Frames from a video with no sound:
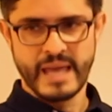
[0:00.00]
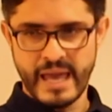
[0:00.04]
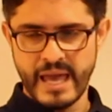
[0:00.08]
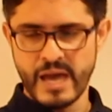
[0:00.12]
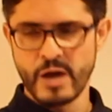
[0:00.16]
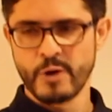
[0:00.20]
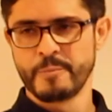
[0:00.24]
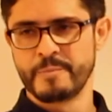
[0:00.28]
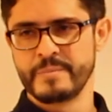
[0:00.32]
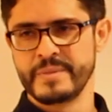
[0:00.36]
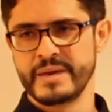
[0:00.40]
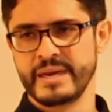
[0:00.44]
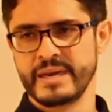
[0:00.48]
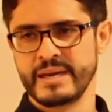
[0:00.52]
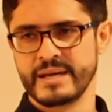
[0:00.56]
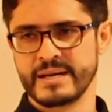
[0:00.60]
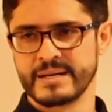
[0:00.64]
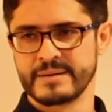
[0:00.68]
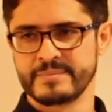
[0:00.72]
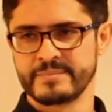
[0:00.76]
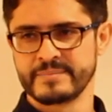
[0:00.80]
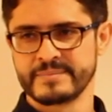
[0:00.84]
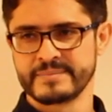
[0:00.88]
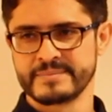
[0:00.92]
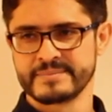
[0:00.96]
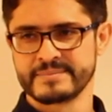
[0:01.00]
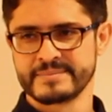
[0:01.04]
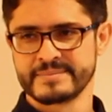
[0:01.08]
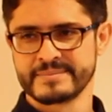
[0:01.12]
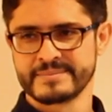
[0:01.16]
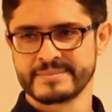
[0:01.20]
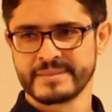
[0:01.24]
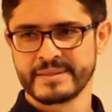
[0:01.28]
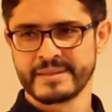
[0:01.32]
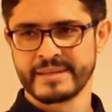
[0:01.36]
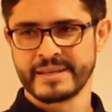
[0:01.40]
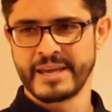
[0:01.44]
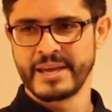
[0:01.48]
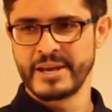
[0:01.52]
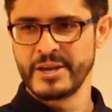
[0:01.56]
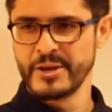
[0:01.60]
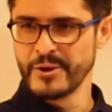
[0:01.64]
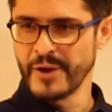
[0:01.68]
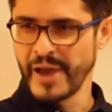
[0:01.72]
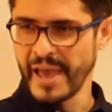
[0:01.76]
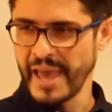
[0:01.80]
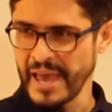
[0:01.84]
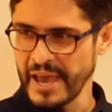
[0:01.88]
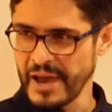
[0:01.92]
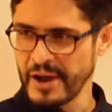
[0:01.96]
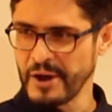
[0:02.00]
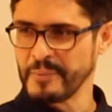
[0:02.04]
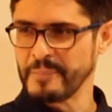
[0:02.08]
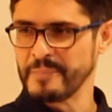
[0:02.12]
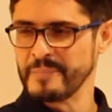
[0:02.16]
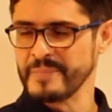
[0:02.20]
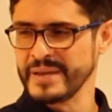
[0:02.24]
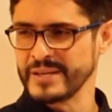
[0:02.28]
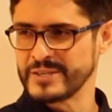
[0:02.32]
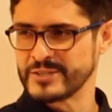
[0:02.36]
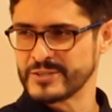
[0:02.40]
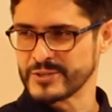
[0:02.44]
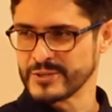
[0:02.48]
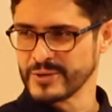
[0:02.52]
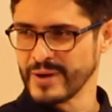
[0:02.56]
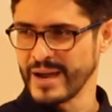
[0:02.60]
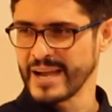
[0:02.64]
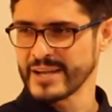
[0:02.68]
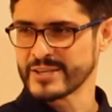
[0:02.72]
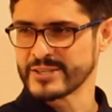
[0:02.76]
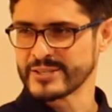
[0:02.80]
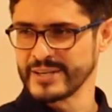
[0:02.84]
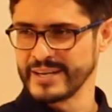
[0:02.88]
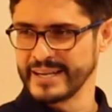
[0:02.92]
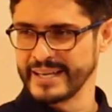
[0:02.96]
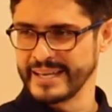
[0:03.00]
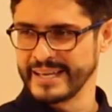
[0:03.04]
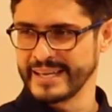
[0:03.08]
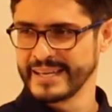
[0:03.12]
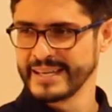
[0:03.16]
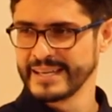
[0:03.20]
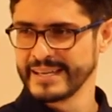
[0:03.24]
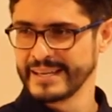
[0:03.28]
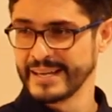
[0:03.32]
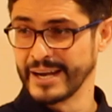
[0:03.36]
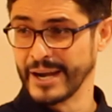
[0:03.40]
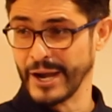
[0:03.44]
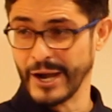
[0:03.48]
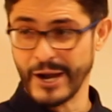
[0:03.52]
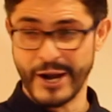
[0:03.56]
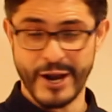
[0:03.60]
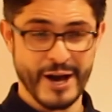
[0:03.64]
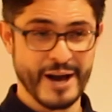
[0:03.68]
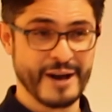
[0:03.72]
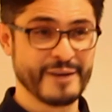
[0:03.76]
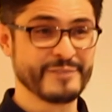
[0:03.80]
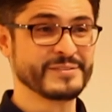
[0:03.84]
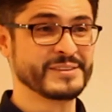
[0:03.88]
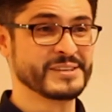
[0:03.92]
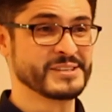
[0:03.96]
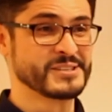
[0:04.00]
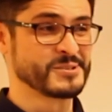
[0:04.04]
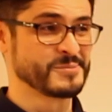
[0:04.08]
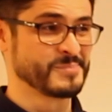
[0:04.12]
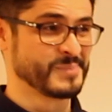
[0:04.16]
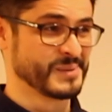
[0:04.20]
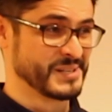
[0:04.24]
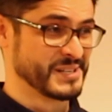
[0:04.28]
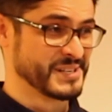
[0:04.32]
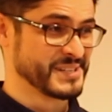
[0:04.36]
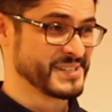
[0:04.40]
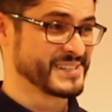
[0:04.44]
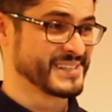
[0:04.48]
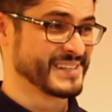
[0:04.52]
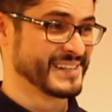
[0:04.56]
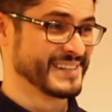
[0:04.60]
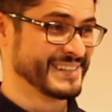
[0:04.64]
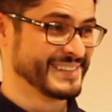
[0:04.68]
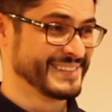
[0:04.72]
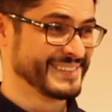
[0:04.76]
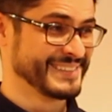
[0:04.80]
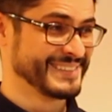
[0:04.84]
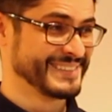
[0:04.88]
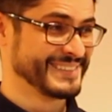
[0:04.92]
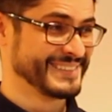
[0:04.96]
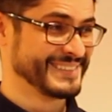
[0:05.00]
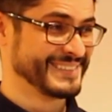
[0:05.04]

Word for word: Help me here. Can you help me to actually love this person?